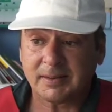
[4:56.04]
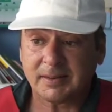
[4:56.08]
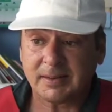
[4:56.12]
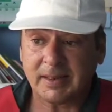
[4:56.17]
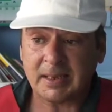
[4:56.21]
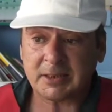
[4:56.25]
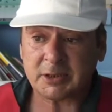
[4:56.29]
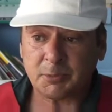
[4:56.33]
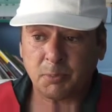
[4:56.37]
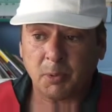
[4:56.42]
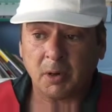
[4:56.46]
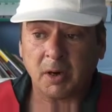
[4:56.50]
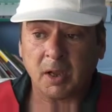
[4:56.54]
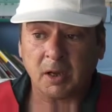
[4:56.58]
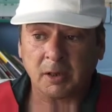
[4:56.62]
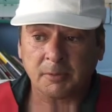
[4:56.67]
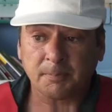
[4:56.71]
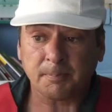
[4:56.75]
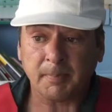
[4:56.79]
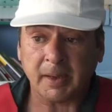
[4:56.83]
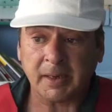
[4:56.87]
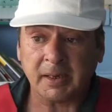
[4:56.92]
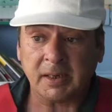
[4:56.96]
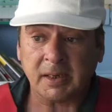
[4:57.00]
That's what
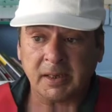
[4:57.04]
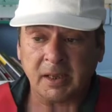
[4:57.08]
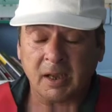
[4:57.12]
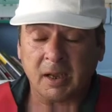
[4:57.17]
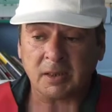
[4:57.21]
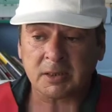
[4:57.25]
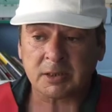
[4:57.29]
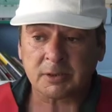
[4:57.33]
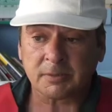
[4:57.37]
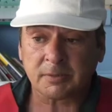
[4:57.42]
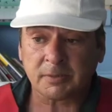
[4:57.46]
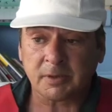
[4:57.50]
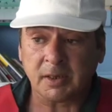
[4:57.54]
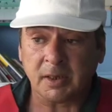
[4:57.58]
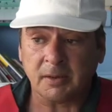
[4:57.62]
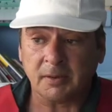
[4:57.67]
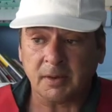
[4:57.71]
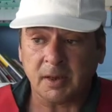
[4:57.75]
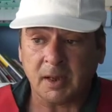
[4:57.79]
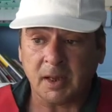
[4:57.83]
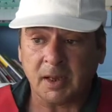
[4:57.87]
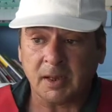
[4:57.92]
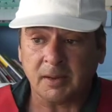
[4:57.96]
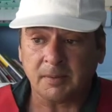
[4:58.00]
I'd mainly ask
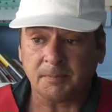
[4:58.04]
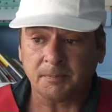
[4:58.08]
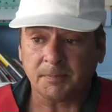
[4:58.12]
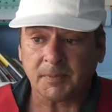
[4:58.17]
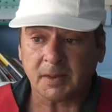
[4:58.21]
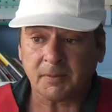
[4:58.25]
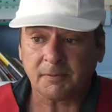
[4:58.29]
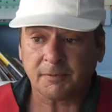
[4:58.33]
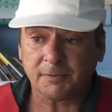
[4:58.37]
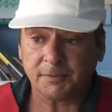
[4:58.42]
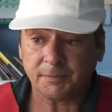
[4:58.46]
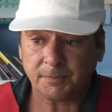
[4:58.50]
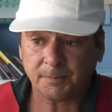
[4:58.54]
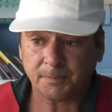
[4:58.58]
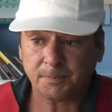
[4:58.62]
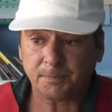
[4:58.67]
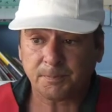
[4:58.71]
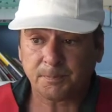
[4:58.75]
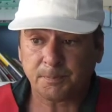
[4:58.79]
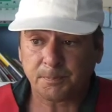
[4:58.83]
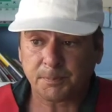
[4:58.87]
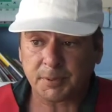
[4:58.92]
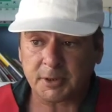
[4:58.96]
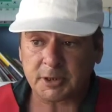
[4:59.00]

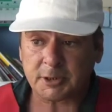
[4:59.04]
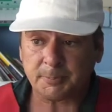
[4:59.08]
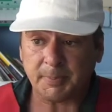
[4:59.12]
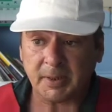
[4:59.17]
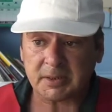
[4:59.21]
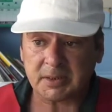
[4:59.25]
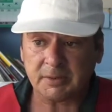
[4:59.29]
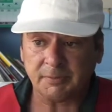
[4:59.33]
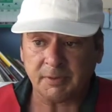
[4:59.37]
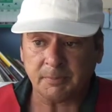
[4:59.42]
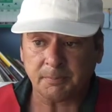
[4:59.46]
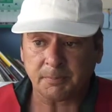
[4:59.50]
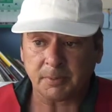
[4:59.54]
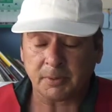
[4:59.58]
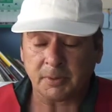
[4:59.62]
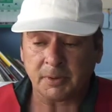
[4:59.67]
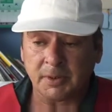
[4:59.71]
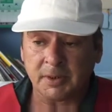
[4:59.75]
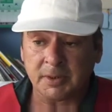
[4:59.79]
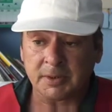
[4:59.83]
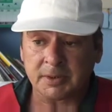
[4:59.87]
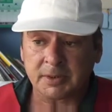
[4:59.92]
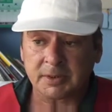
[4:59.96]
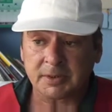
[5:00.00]
prospective
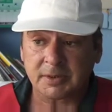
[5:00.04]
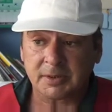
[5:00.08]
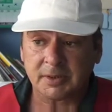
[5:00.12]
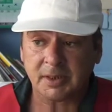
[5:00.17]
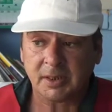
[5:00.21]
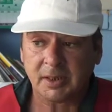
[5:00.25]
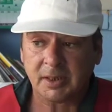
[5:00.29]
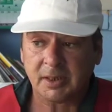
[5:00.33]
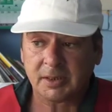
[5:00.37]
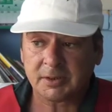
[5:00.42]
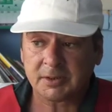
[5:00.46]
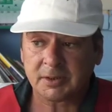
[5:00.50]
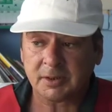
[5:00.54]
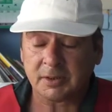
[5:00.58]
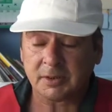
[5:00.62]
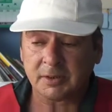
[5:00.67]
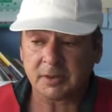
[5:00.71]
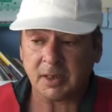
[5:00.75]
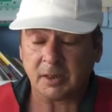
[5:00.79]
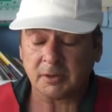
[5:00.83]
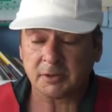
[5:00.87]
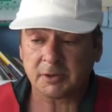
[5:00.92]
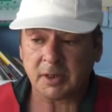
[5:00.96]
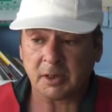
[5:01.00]
employers.
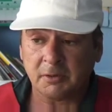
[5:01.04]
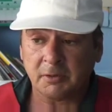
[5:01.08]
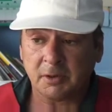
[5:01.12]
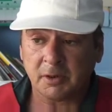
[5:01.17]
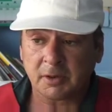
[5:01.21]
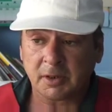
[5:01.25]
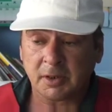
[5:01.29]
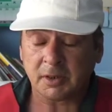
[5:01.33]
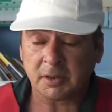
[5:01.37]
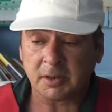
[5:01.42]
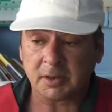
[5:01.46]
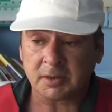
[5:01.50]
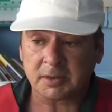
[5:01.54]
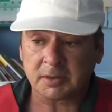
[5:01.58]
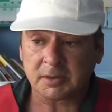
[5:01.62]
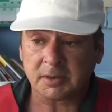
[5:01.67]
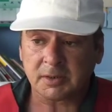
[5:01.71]
Don't look at